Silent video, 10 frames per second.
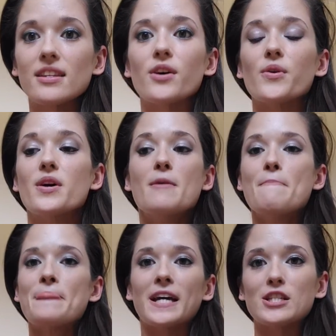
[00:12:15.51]
So
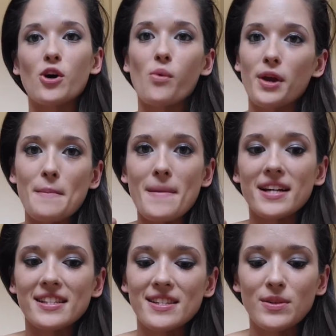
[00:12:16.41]
I don't want to
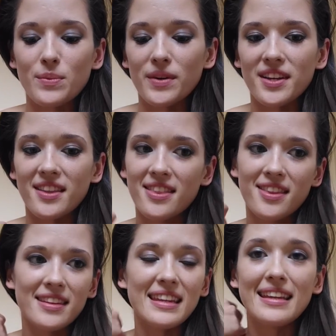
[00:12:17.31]
mess with
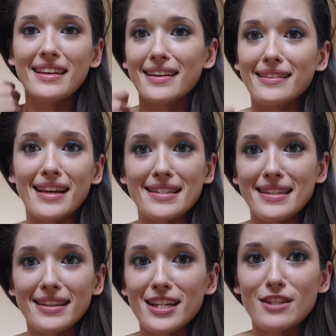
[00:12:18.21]
eating less
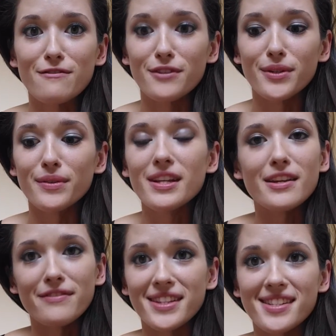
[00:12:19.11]
and less food
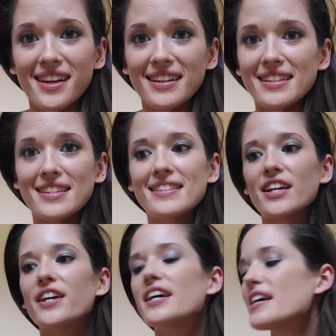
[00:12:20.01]
if it's not
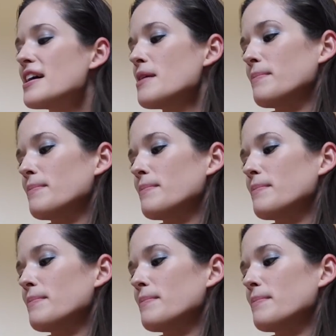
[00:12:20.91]
necessary,